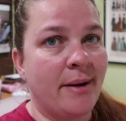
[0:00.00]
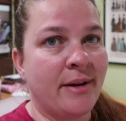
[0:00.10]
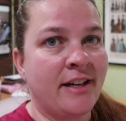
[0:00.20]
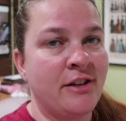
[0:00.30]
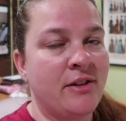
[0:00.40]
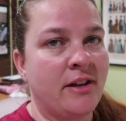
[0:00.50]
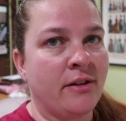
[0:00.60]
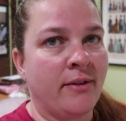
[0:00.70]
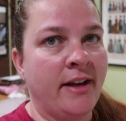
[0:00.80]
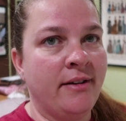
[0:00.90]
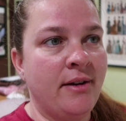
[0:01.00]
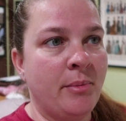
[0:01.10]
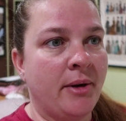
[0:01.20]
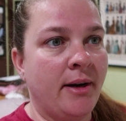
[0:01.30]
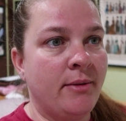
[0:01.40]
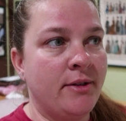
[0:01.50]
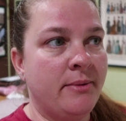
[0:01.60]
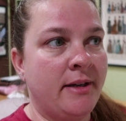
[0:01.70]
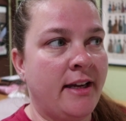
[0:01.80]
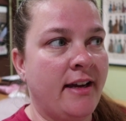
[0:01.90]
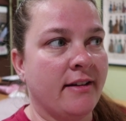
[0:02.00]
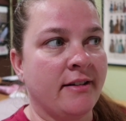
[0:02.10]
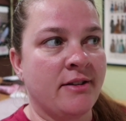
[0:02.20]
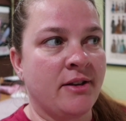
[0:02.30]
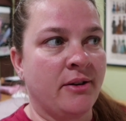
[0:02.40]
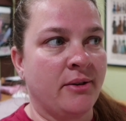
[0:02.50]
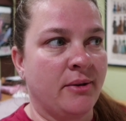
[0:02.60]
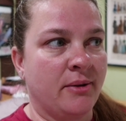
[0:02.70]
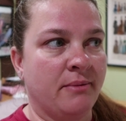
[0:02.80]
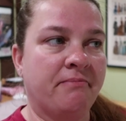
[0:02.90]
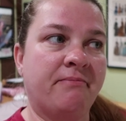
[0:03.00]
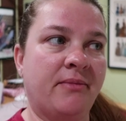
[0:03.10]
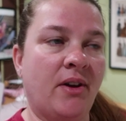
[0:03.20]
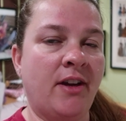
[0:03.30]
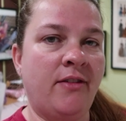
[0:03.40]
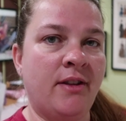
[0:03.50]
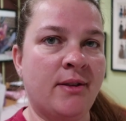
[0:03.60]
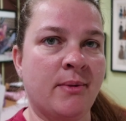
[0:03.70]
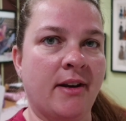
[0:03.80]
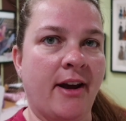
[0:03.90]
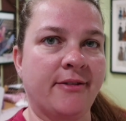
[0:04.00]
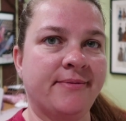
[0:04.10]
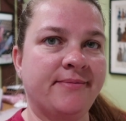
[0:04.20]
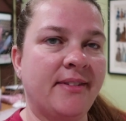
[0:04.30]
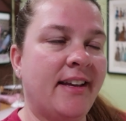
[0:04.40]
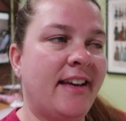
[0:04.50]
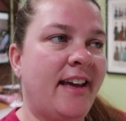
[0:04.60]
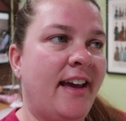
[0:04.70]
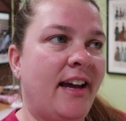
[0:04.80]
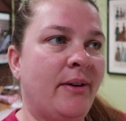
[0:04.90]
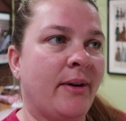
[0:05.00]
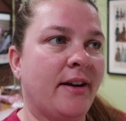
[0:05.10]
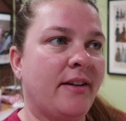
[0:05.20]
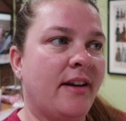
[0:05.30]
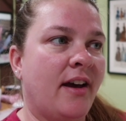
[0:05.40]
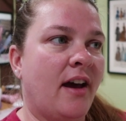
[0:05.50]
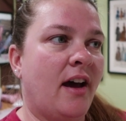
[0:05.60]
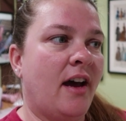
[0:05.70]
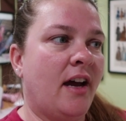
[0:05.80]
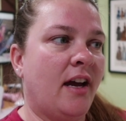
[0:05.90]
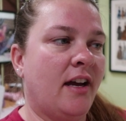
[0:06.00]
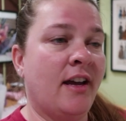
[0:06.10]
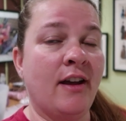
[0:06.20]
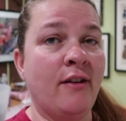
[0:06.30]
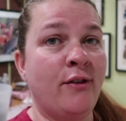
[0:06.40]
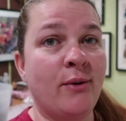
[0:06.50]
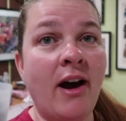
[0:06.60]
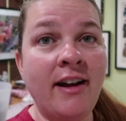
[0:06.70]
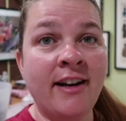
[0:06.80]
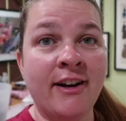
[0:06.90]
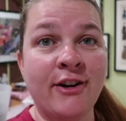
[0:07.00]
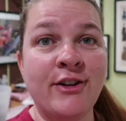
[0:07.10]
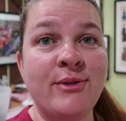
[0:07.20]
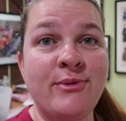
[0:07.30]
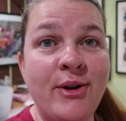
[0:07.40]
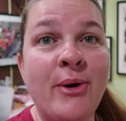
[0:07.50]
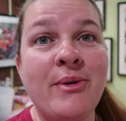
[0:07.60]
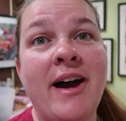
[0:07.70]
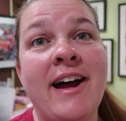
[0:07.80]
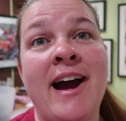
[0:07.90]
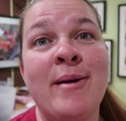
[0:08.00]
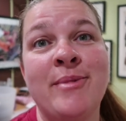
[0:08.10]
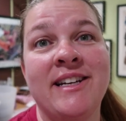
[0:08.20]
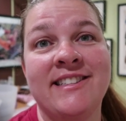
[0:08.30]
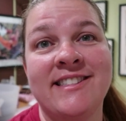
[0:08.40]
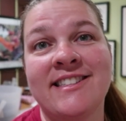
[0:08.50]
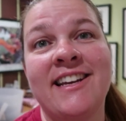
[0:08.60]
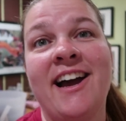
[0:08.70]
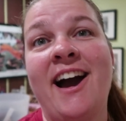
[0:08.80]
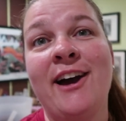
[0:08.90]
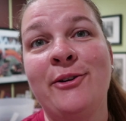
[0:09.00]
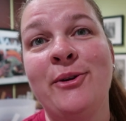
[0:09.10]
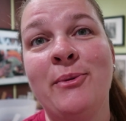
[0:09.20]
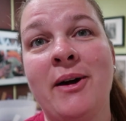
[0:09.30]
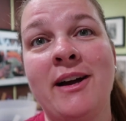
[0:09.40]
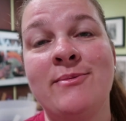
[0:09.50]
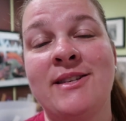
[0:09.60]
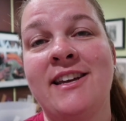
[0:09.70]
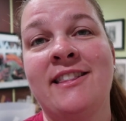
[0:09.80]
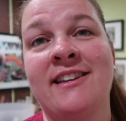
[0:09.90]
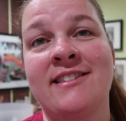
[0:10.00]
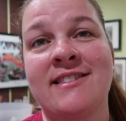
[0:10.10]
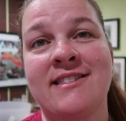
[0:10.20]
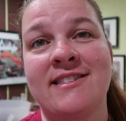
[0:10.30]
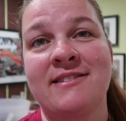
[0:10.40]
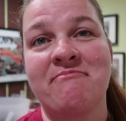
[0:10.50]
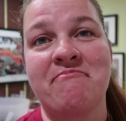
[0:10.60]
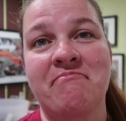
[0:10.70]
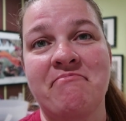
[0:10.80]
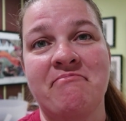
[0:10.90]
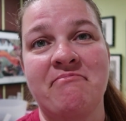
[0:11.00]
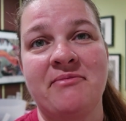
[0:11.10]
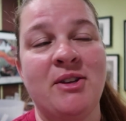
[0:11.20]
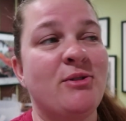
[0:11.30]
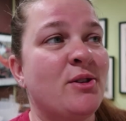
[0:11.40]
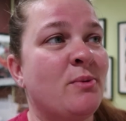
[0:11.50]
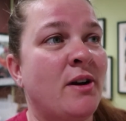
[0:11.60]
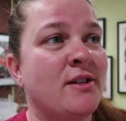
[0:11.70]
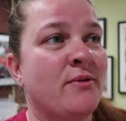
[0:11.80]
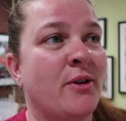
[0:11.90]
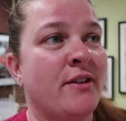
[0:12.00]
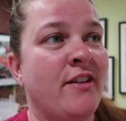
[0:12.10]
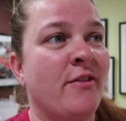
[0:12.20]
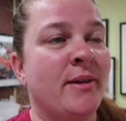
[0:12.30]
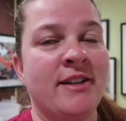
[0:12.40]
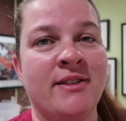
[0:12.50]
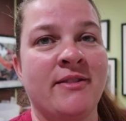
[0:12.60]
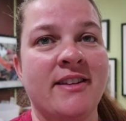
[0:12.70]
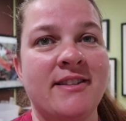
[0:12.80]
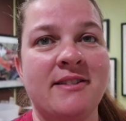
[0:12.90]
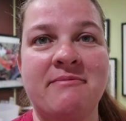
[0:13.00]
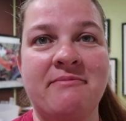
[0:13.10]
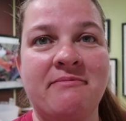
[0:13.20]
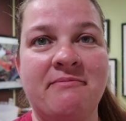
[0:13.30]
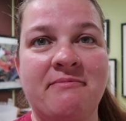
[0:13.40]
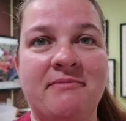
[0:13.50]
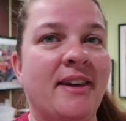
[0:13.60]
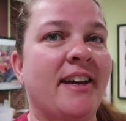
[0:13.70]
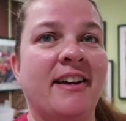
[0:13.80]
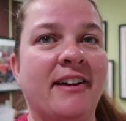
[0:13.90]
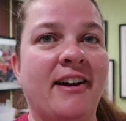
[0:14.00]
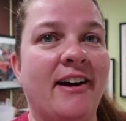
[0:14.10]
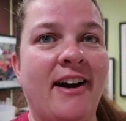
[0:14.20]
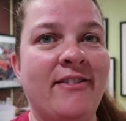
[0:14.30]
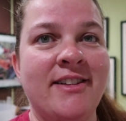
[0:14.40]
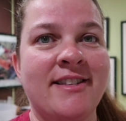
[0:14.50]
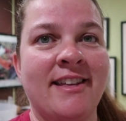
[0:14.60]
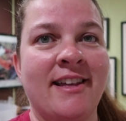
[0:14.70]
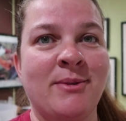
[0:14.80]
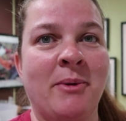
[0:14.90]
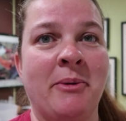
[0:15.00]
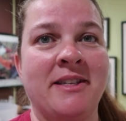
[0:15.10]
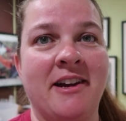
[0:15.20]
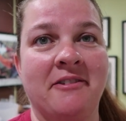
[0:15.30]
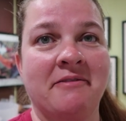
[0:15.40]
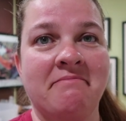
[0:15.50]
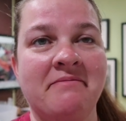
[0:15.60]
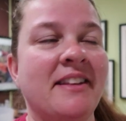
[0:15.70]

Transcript: I'm not gonna do that on the regular, but I will do it when I can, and so I'll give you this one now. Anyway, uh, if you got here, you know that happened. Like, I don't know why I'm saying this. You just watched forty-five minutes of this. Like, obviously that's what went down.